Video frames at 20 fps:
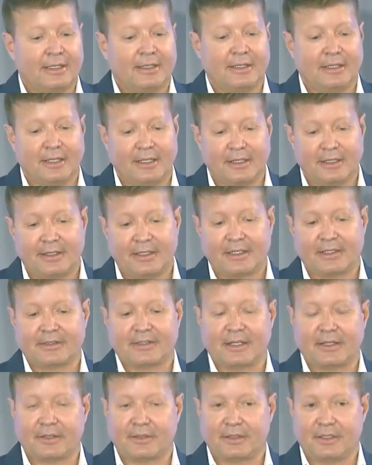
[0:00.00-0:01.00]
The other thing is
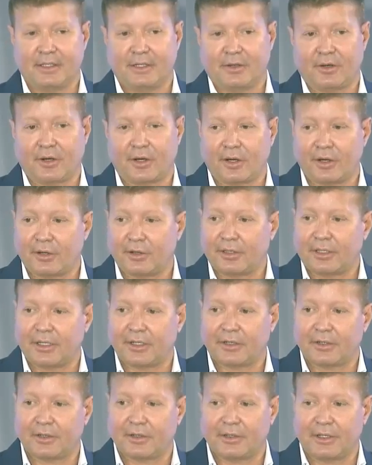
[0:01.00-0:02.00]
that,
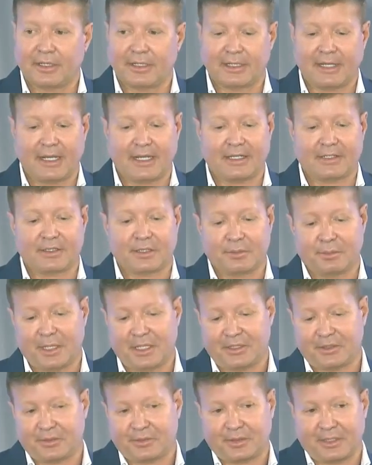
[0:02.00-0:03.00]
earlier in cancer,
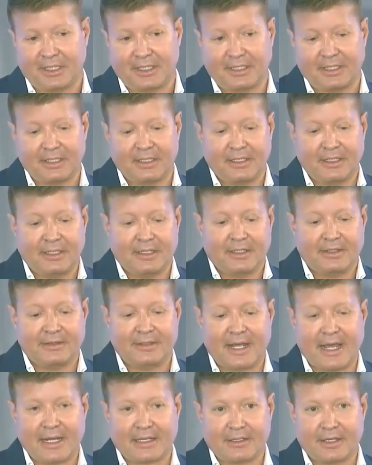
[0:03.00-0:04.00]
patients would get
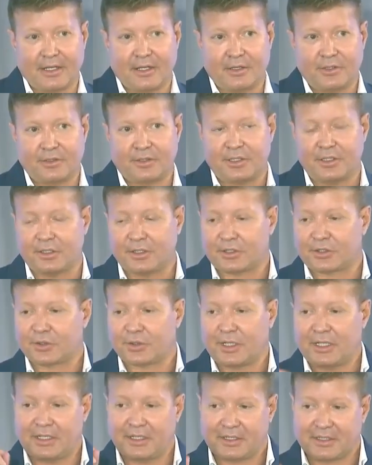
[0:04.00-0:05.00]
diagnosed, you could
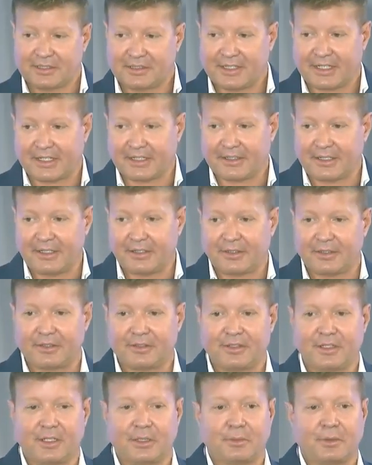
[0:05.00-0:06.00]
treat, you could stick a needle in
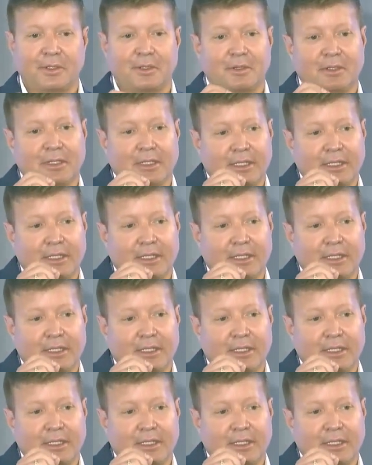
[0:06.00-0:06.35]
a tumor,